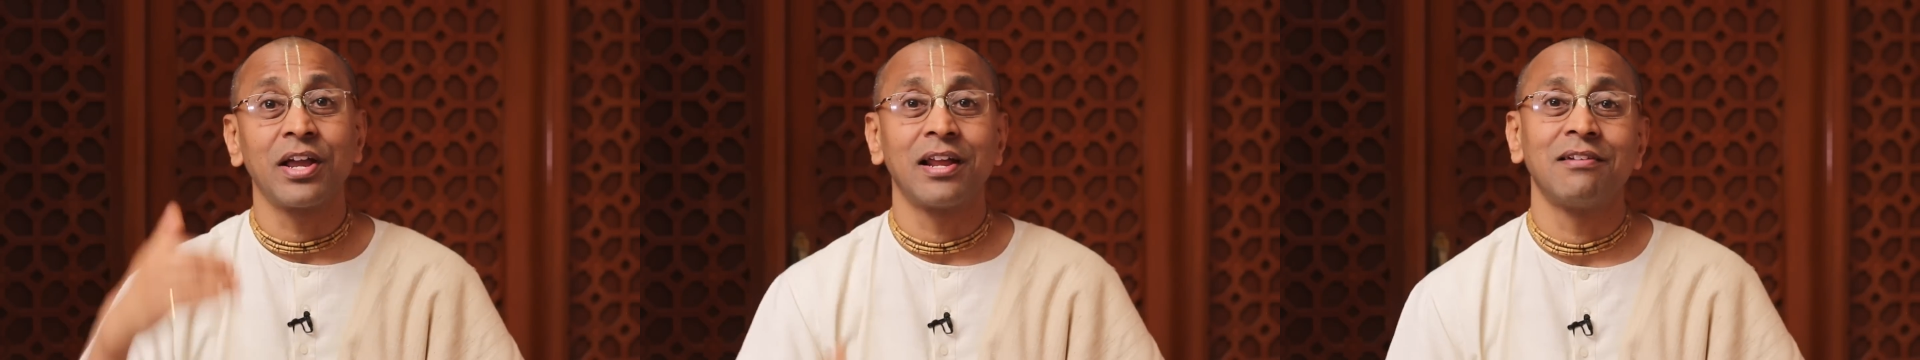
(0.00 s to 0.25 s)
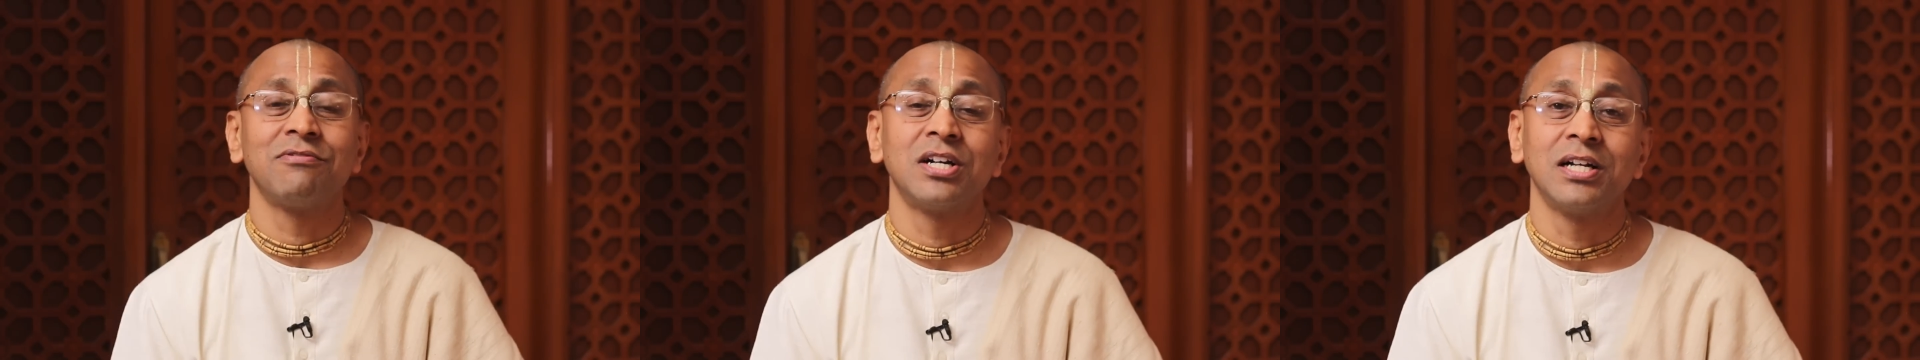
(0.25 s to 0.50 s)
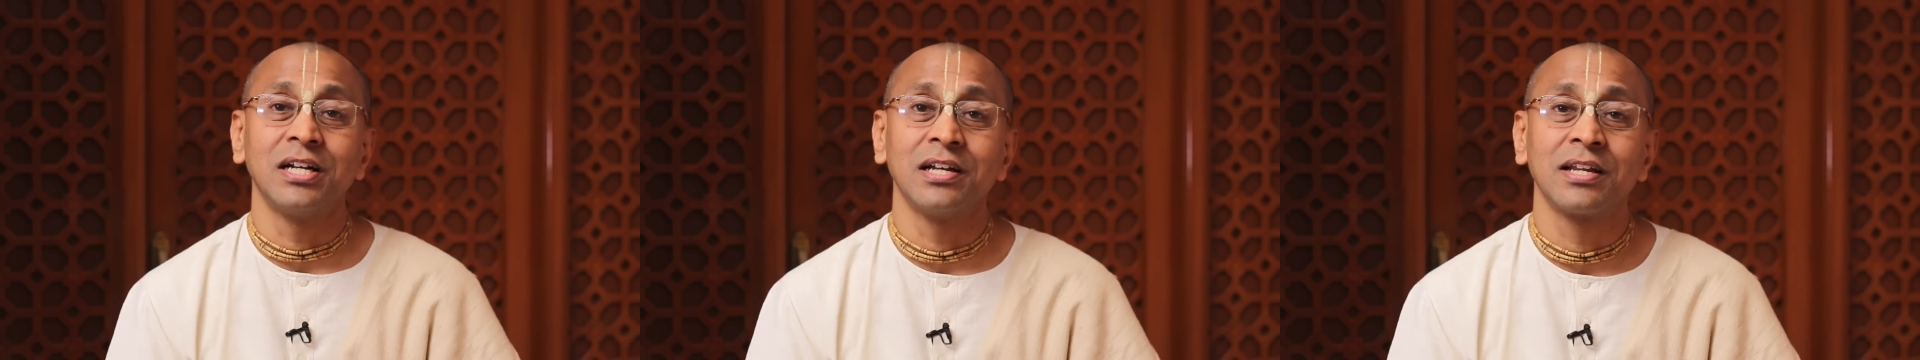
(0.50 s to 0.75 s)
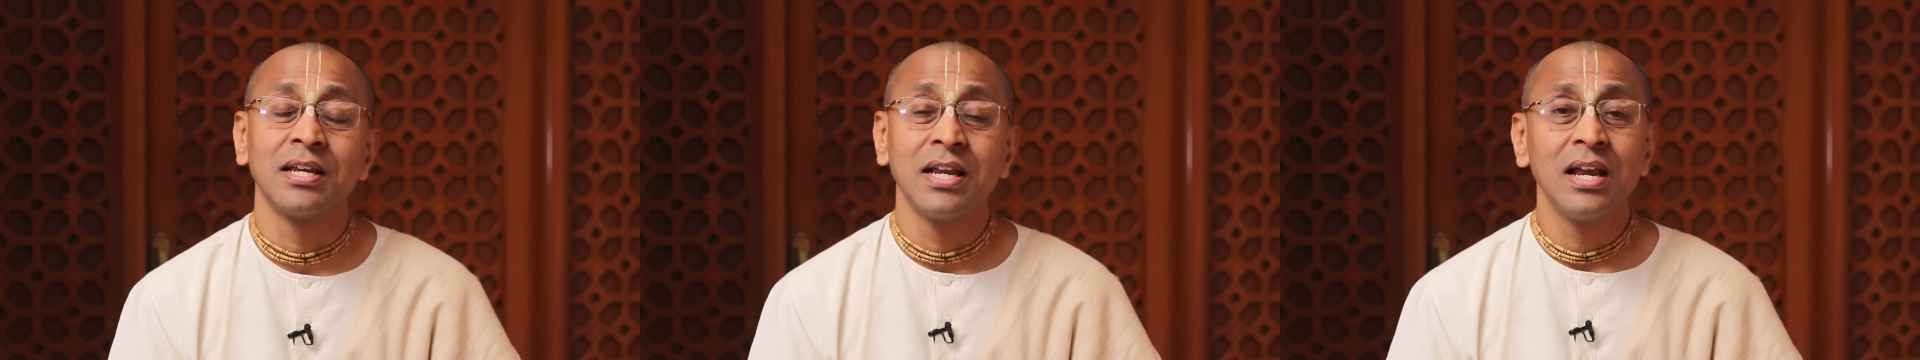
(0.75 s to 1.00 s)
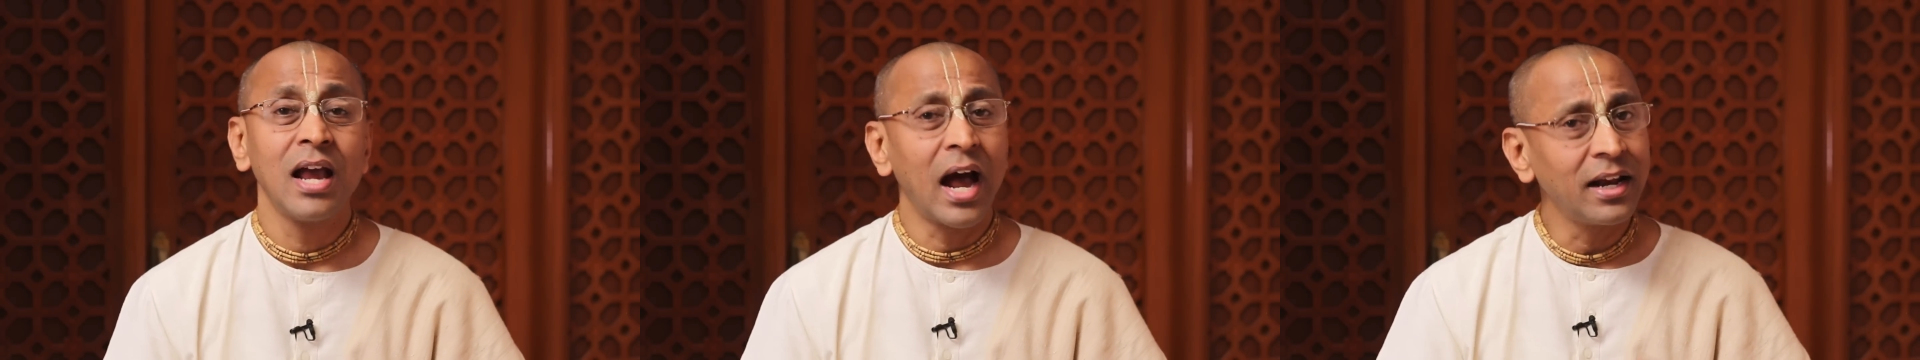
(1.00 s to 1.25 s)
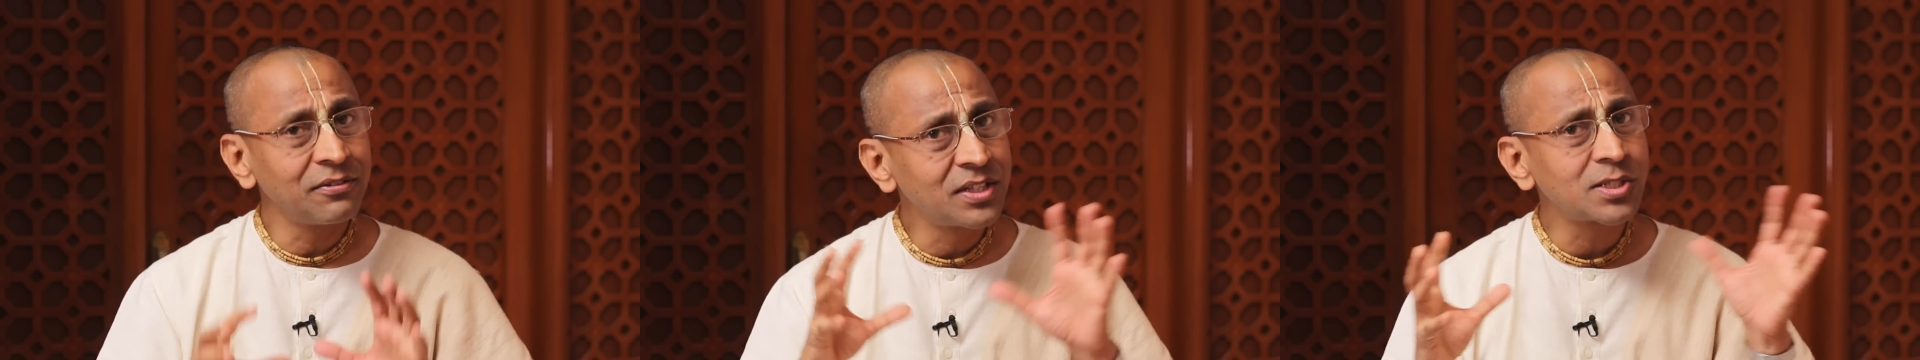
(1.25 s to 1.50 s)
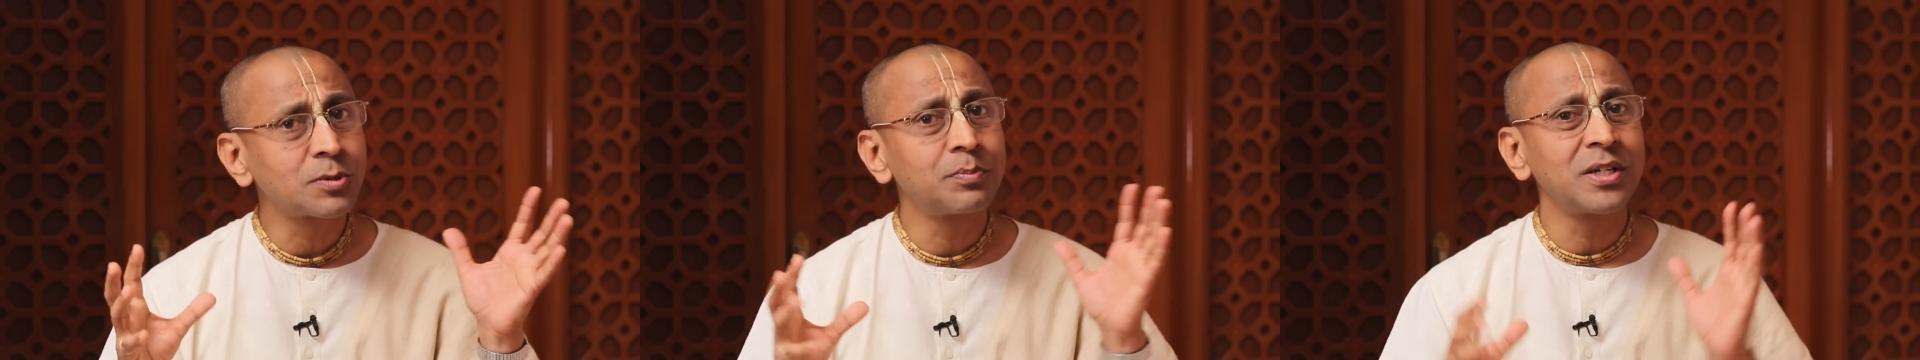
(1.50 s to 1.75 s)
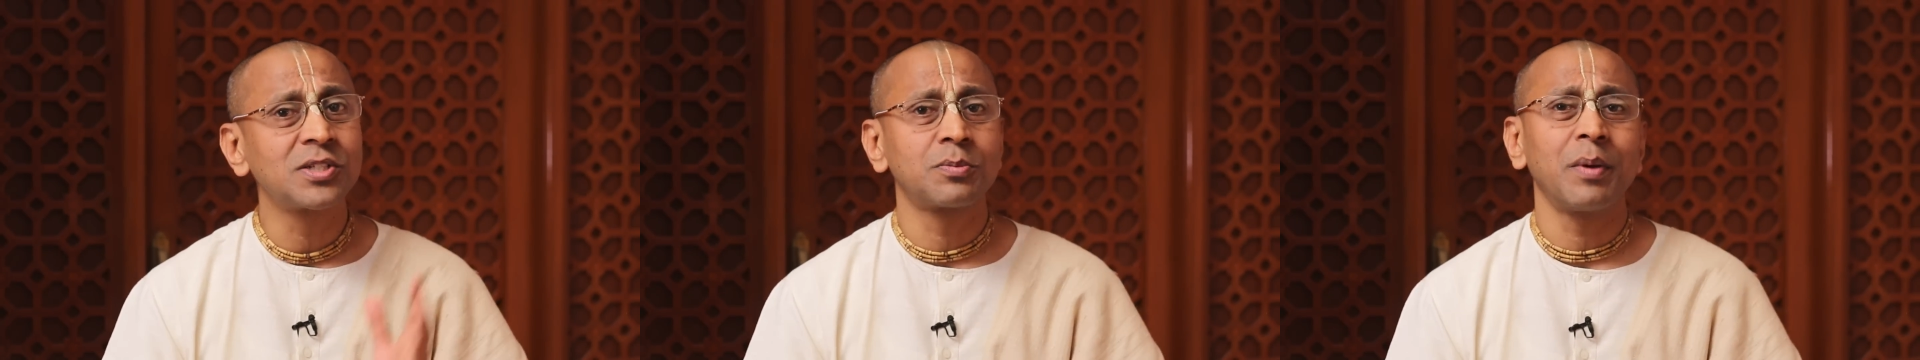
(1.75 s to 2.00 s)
real world. And if this